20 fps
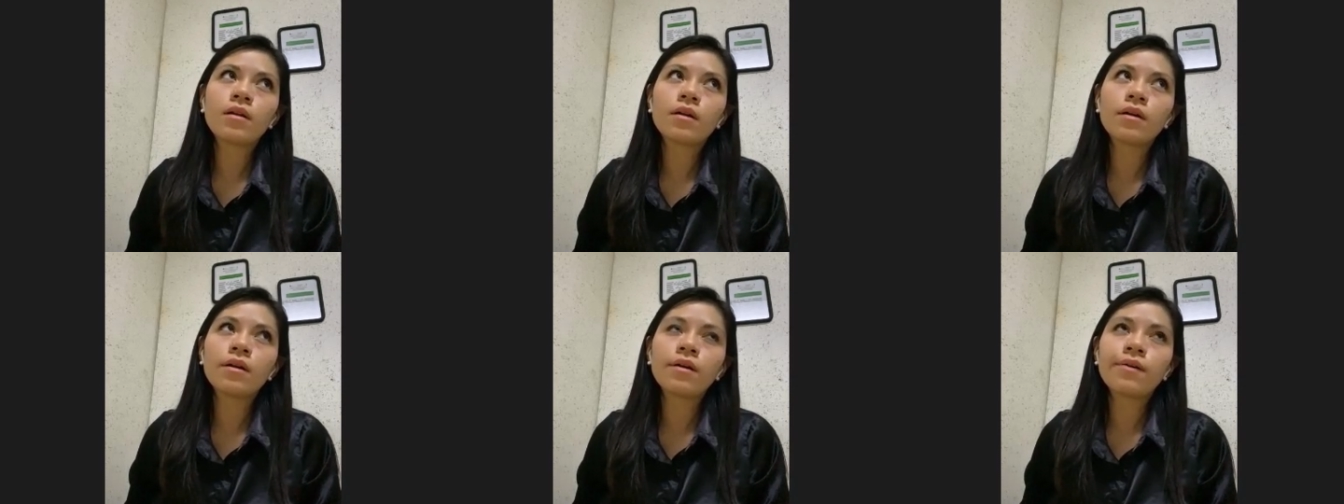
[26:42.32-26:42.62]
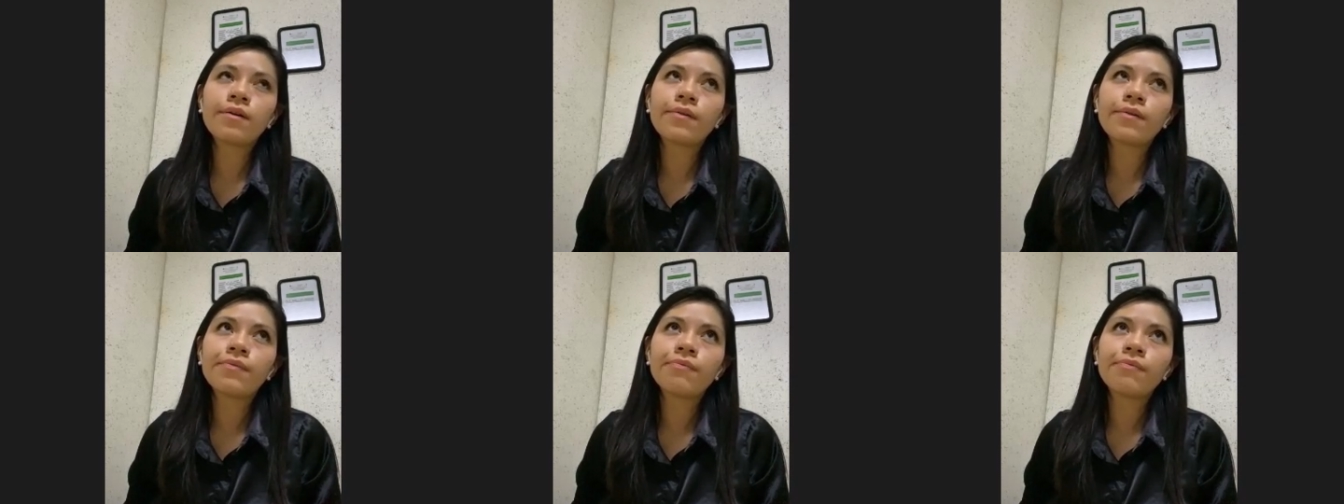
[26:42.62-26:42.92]
Um,
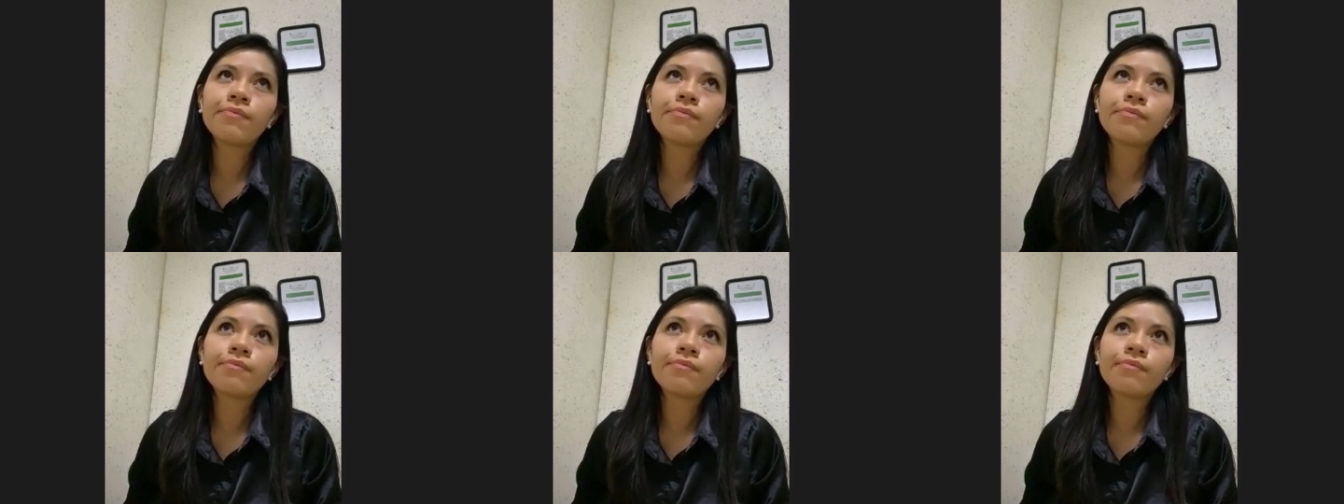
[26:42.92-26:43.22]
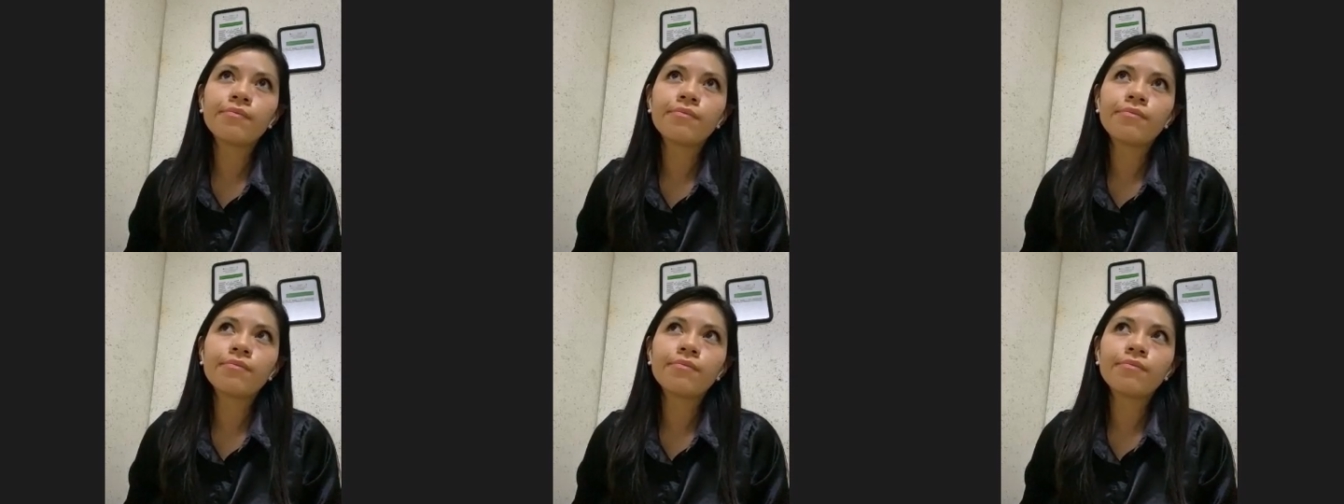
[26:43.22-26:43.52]
um,
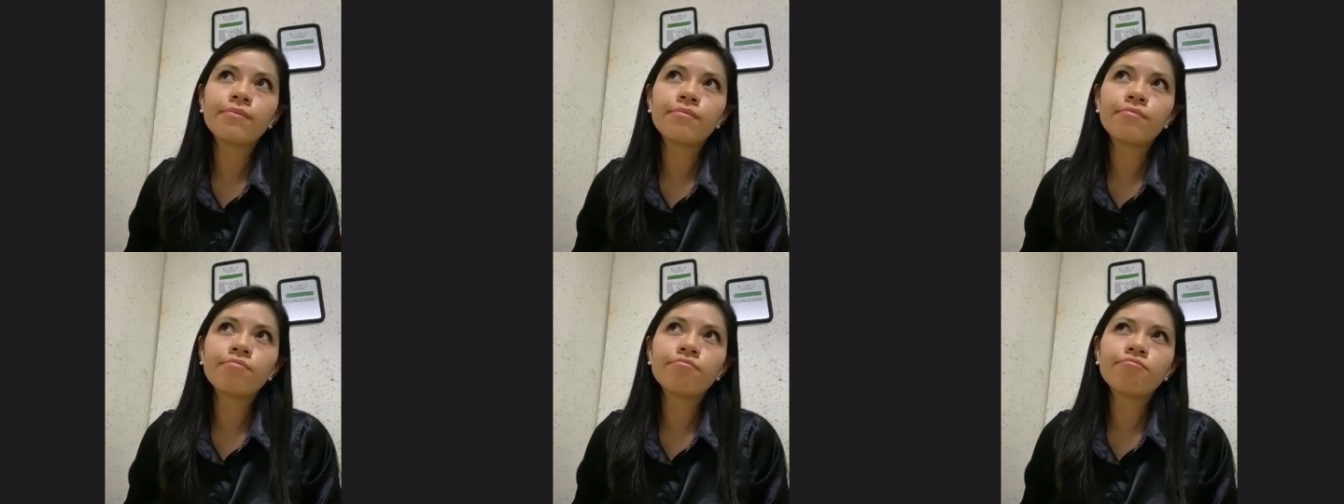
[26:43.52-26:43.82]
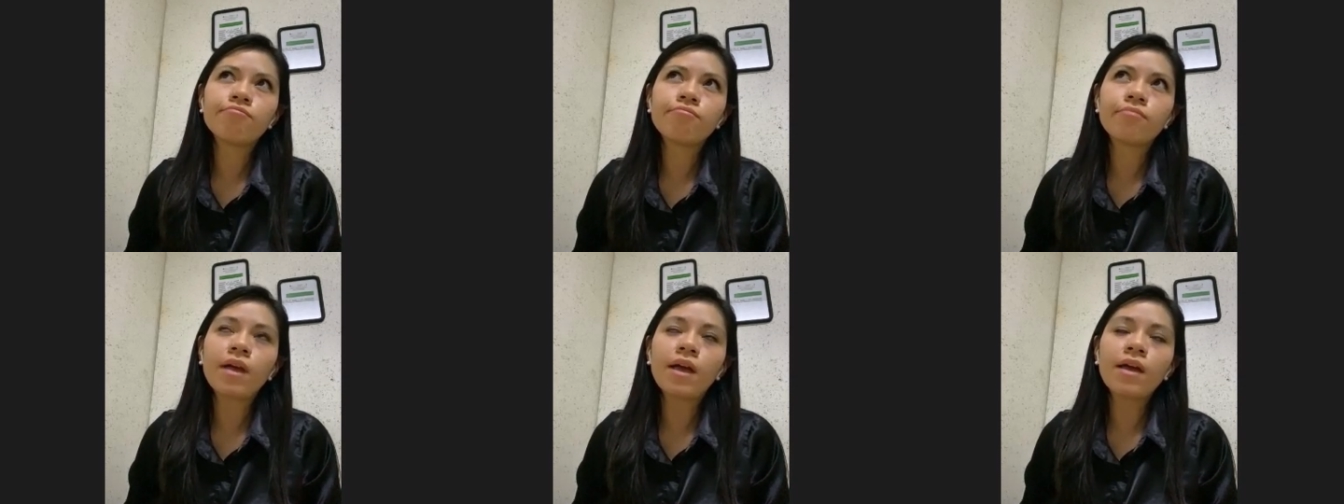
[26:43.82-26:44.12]

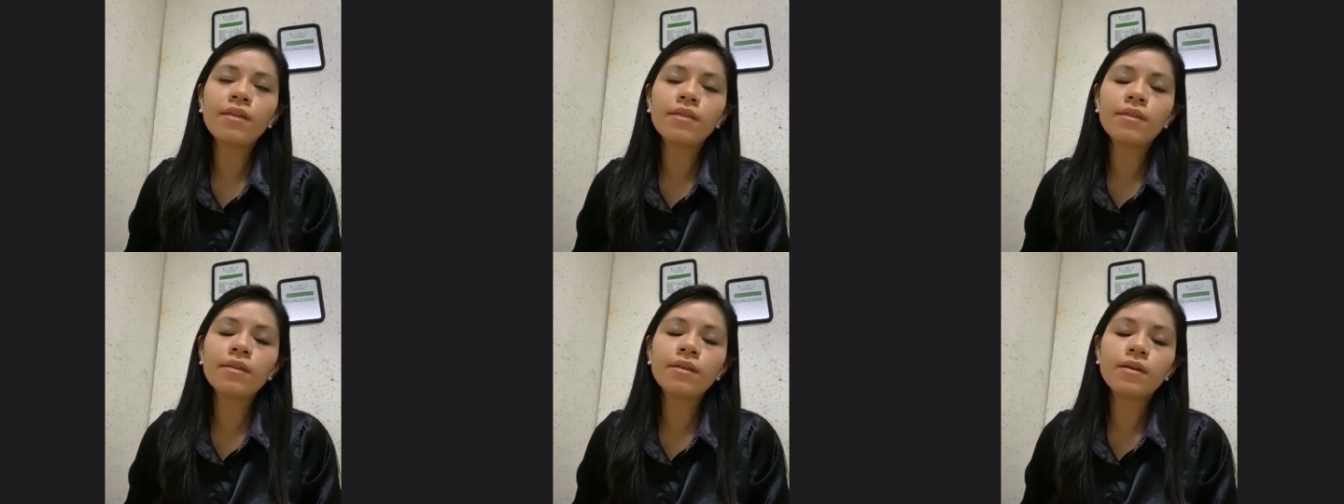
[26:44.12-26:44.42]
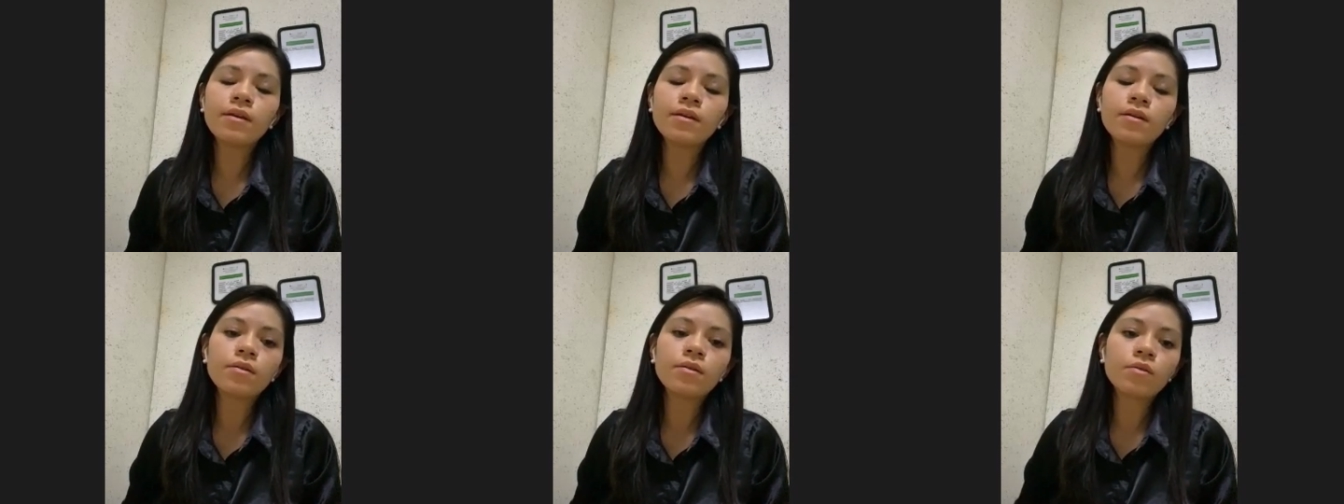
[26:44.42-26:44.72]
I
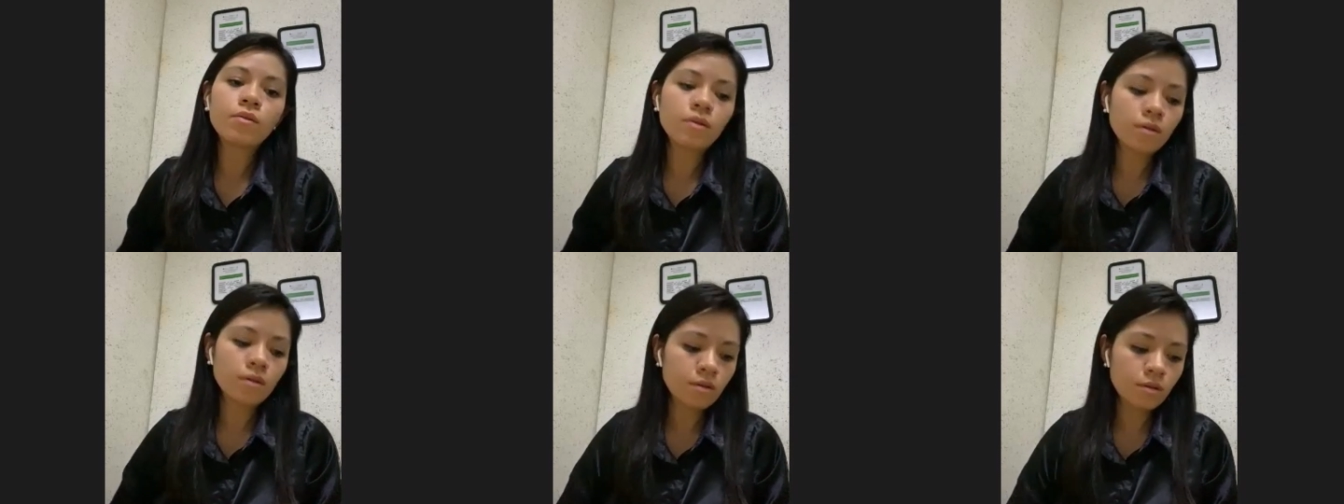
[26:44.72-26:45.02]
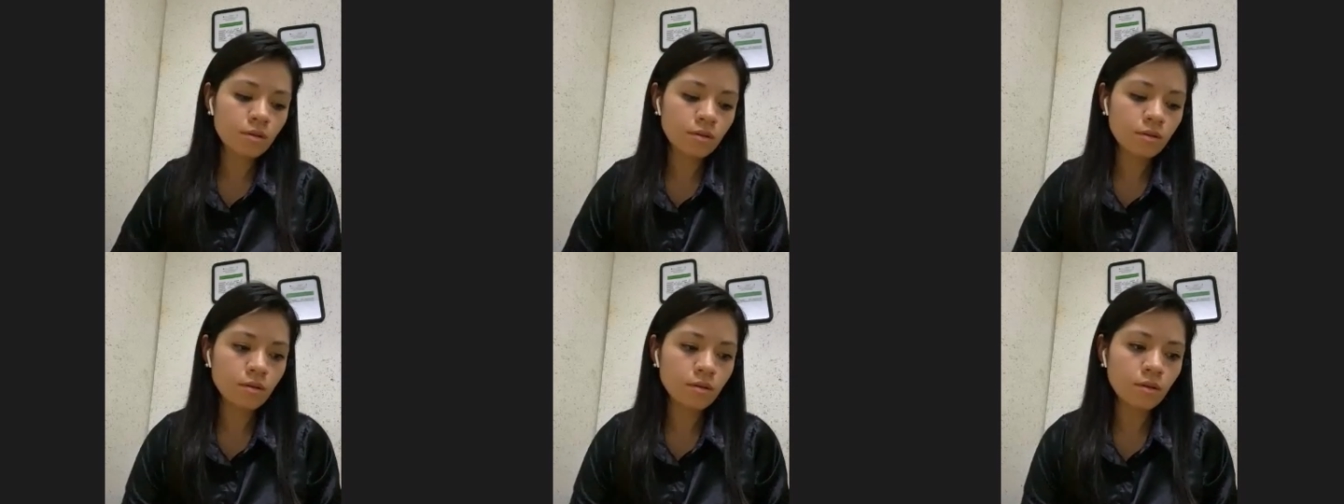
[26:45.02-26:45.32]
think
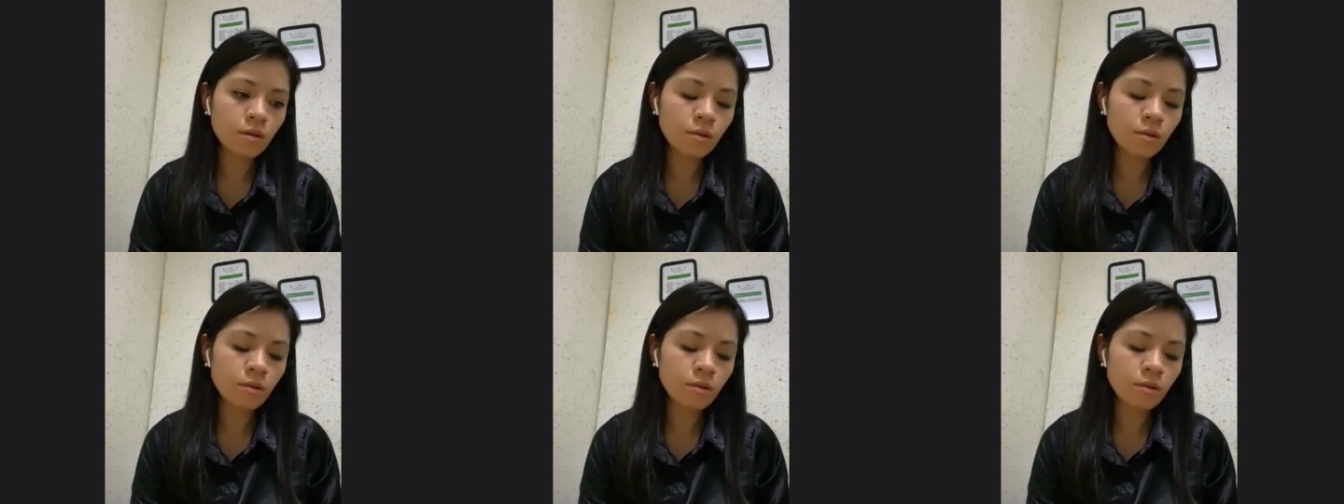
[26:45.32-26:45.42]
uh,